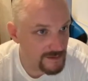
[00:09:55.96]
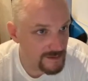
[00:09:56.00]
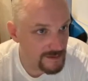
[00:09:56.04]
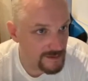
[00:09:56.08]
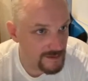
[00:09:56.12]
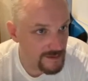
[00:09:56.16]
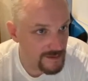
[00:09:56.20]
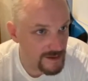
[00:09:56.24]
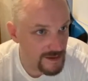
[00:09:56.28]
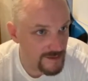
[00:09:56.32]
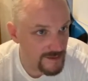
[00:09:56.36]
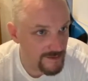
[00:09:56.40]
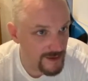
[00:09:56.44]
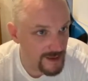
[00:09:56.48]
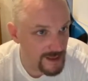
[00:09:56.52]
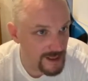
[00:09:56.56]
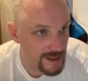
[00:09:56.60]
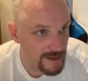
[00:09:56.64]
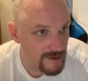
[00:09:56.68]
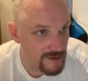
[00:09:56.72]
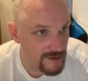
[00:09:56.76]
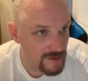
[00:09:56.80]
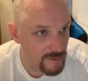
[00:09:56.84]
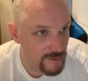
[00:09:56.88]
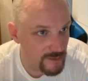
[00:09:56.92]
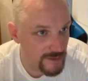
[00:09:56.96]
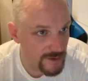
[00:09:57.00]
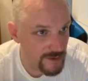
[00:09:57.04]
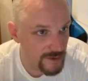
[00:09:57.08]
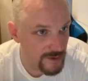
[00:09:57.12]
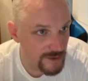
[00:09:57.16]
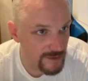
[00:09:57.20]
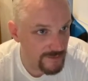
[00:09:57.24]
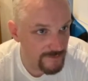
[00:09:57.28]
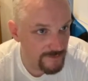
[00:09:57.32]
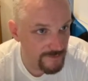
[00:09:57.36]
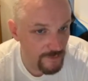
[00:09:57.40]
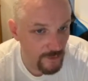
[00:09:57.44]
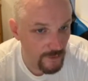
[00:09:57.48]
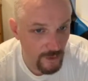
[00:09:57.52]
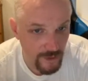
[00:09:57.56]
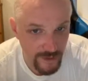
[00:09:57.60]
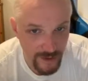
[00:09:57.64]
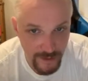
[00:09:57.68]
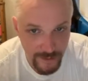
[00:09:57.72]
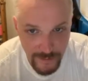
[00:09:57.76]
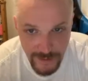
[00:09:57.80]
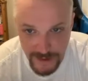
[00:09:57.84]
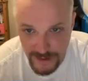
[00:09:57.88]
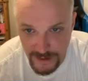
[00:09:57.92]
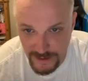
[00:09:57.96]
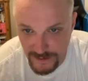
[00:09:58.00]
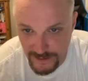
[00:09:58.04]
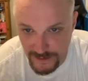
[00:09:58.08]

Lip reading: see if I can get something on the 4 hour.